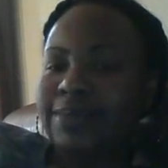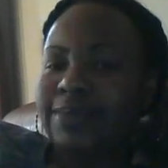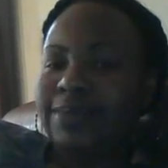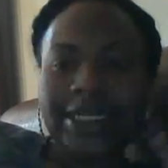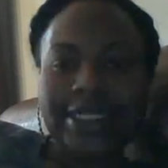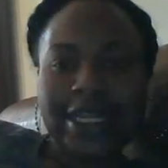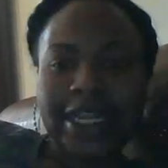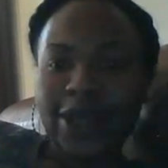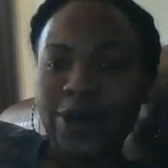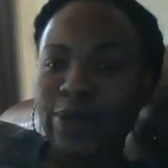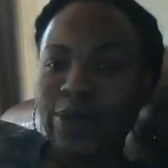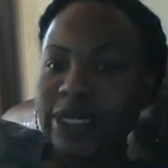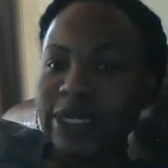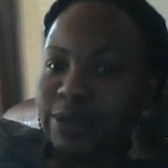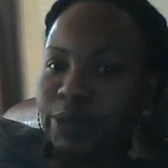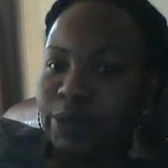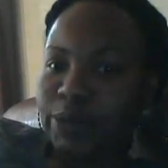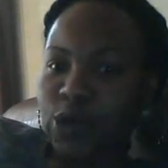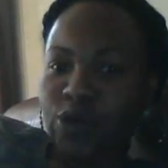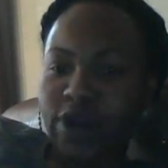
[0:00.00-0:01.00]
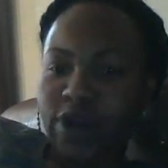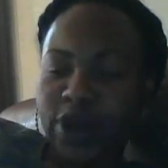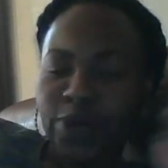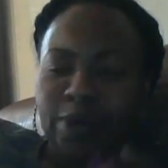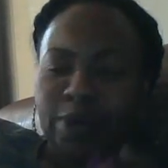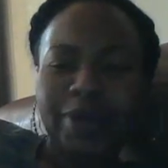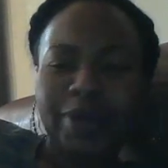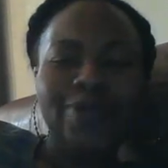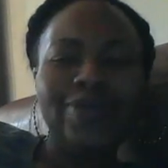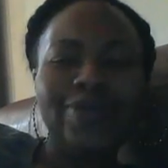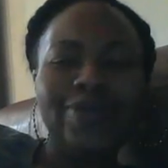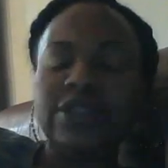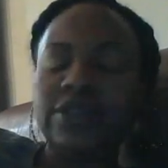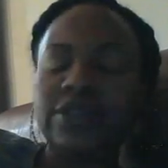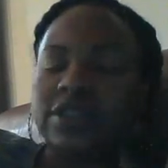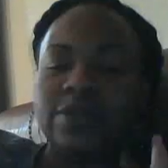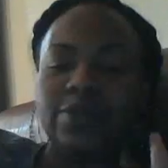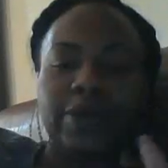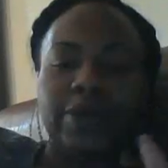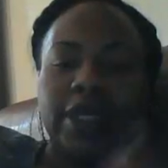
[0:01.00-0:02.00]
basically what's been going on with me, which
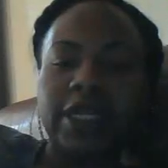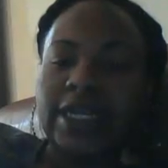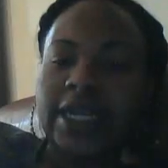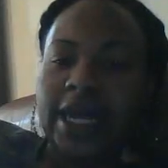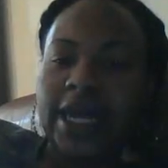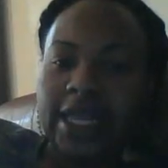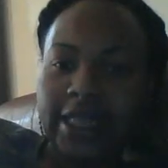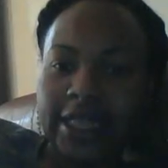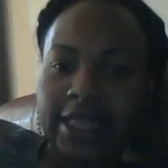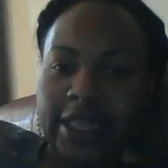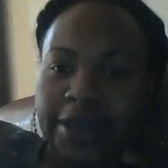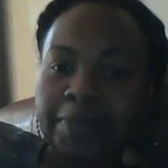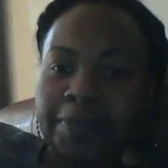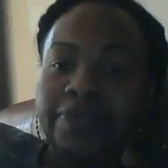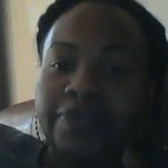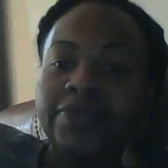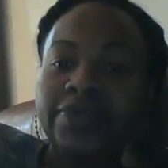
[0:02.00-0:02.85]
is really nothing.